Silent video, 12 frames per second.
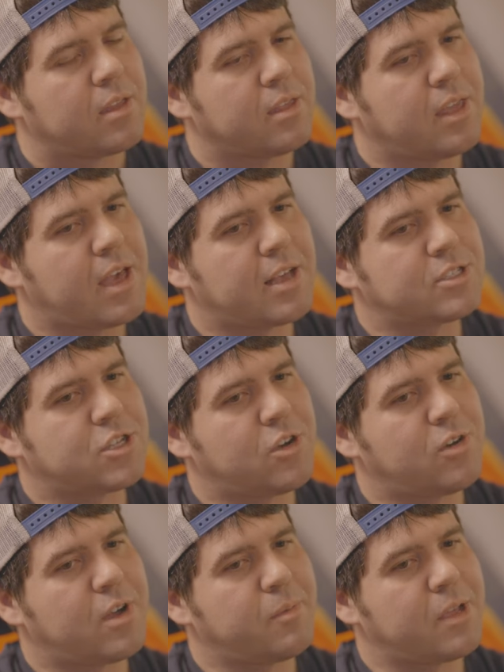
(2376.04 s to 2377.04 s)
Yeah.
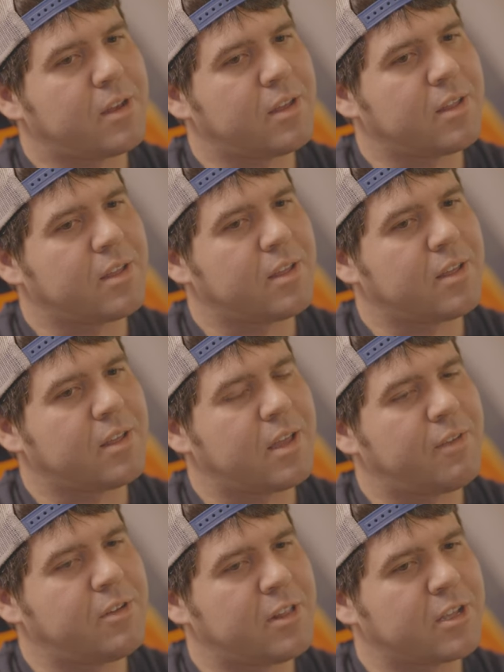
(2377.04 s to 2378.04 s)
So, I mean, I
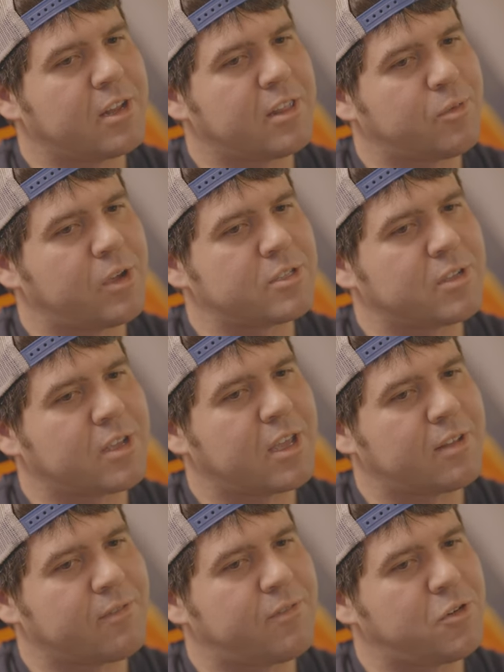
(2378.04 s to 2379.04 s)
have another kid on the way, so I
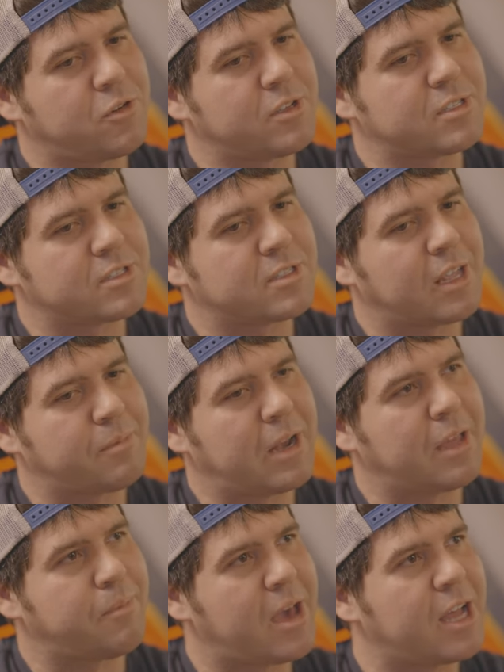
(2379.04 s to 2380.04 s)
can't fully say, but
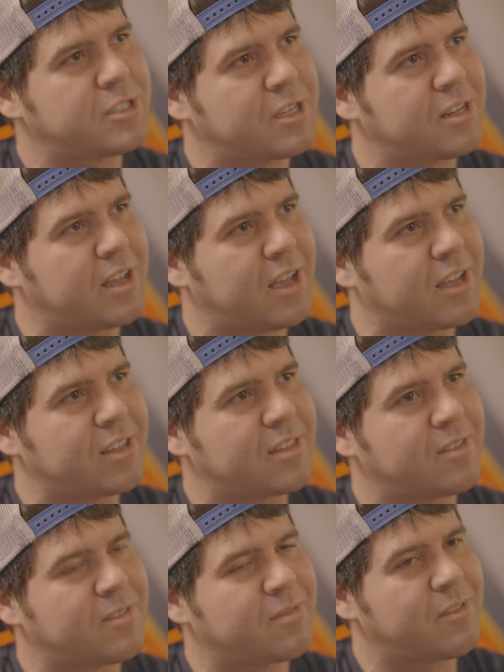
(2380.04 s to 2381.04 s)
I imagine like,
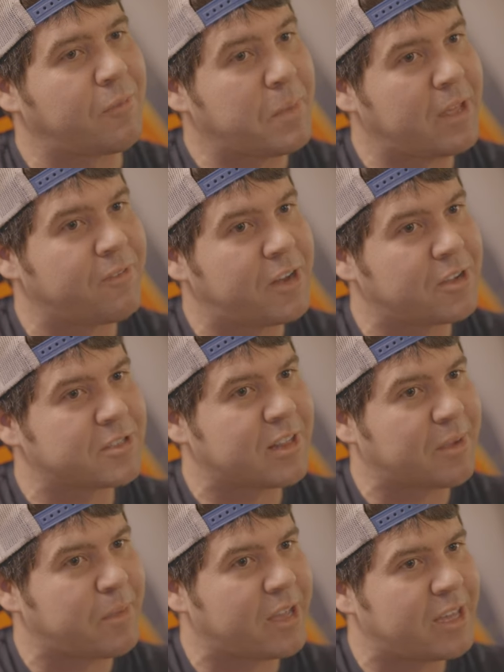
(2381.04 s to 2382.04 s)
for me, videos are
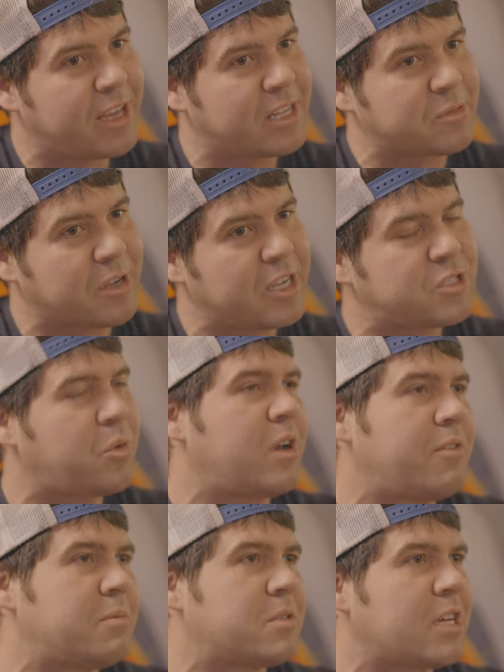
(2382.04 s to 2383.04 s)
like my kids, where each one
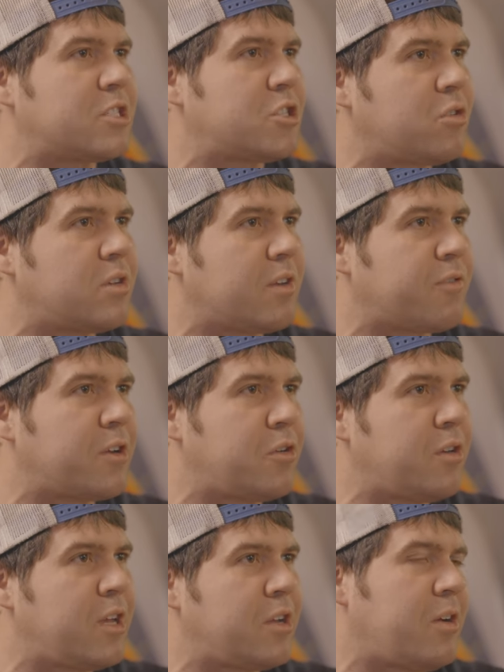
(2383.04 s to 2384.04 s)
of them is like so different
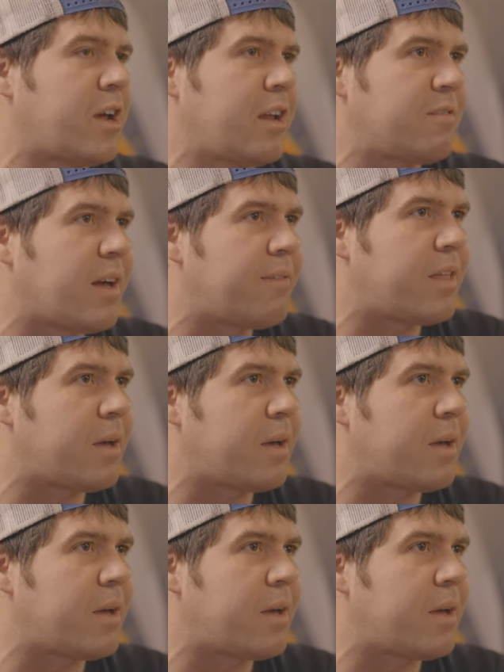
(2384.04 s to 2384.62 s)
and unique. Mm-hmm. You kind of love